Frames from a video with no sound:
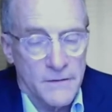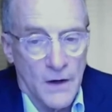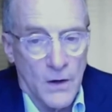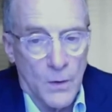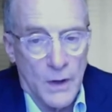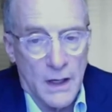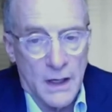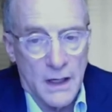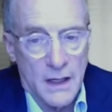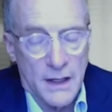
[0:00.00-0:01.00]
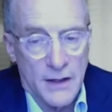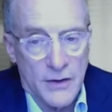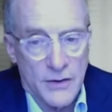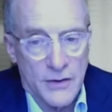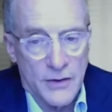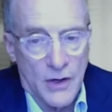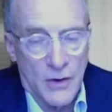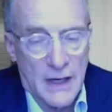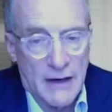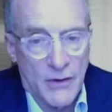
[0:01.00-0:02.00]
So,
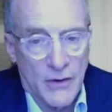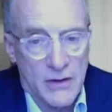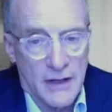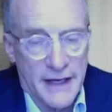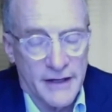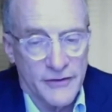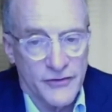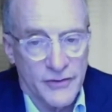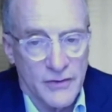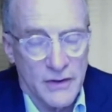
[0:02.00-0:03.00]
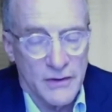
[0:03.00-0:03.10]
our clients,